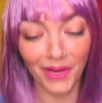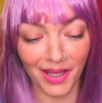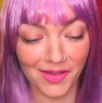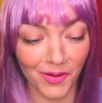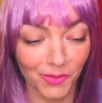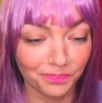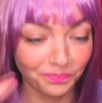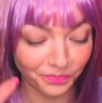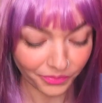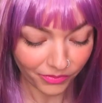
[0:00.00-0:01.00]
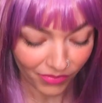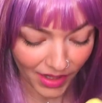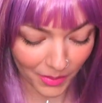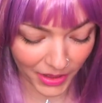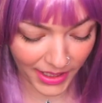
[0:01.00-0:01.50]
Okay, so
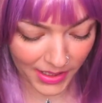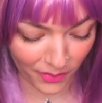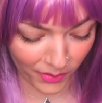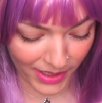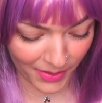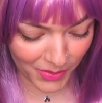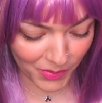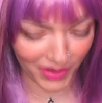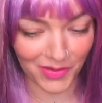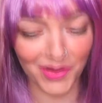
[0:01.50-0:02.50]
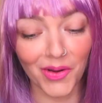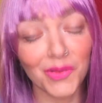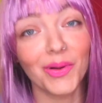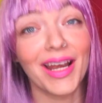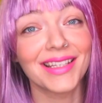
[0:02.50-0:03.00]
I'm gonna get the other one out because the
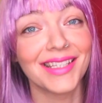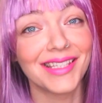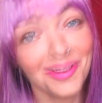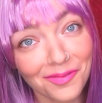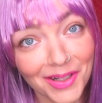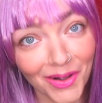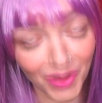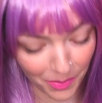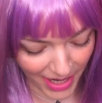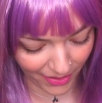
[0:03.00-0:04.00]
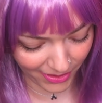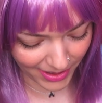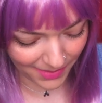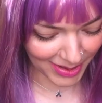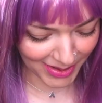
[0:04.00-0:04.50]
other one has a different colored bear on
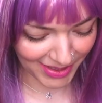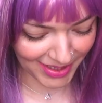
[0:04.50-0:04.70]
it.